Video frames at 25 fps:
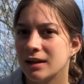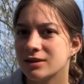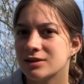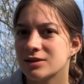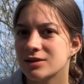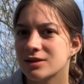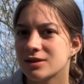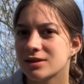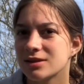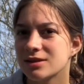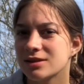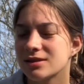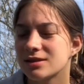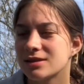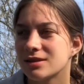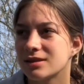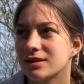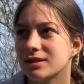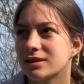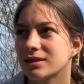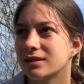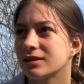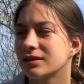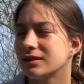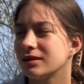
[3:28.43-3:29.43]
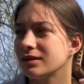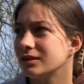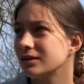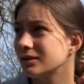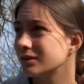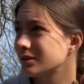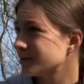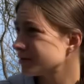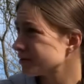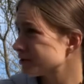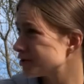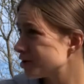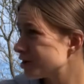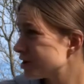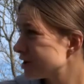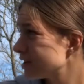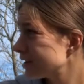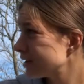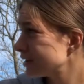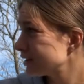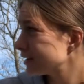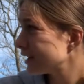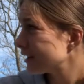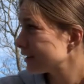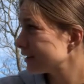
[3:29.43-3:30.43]
just, you know,
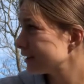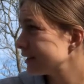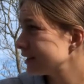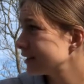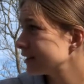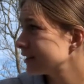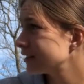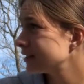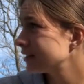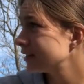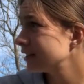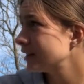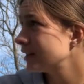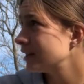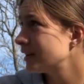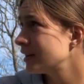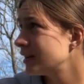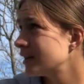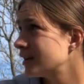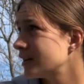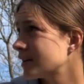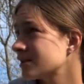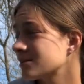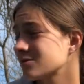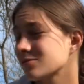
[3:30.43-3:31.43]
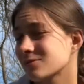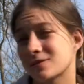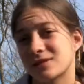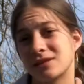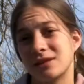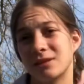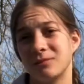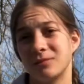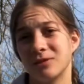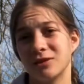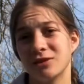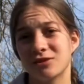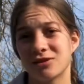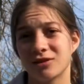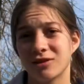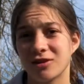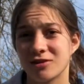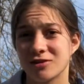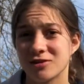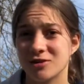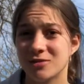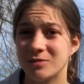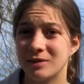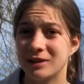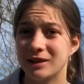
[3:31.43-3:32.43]
chill out here. My siblings are
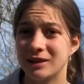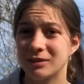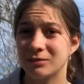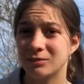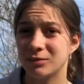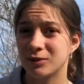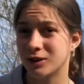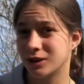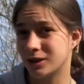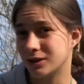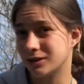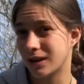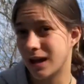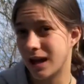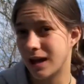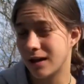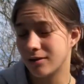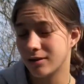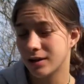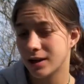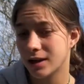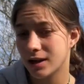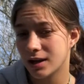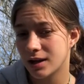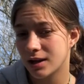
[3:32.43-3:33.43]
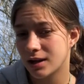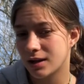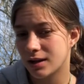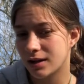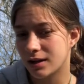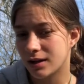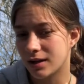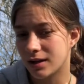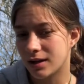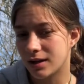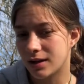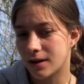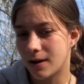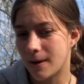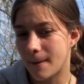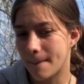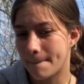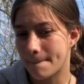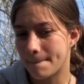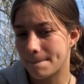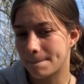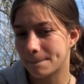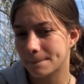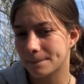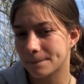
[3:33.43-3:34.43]
also being pretty loud. Um,
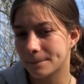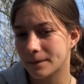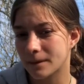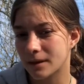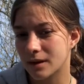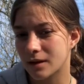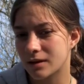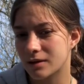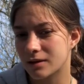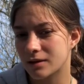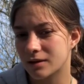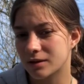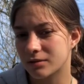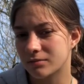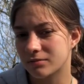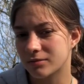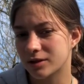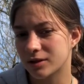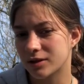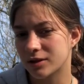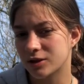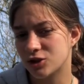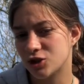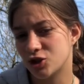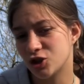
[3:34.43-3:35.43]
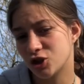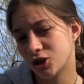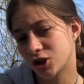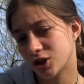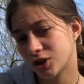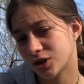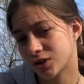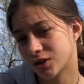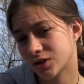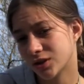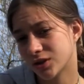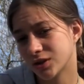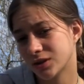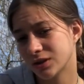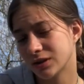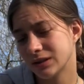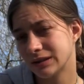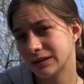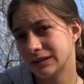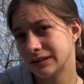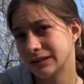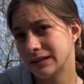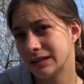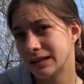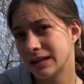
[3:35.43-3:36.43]
think I'm gonna journal,
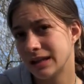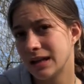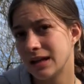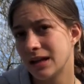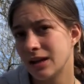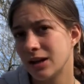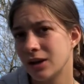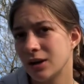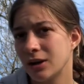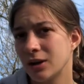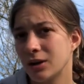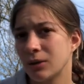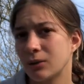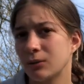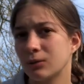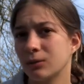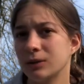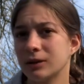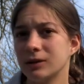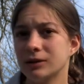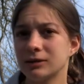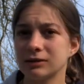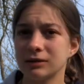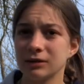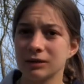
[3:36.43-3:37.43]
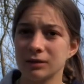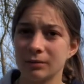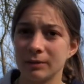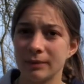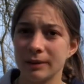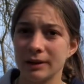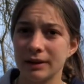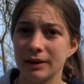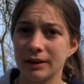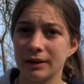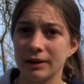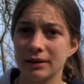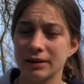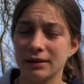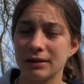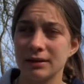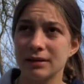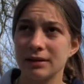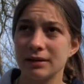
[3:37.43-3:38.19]
read a little bit,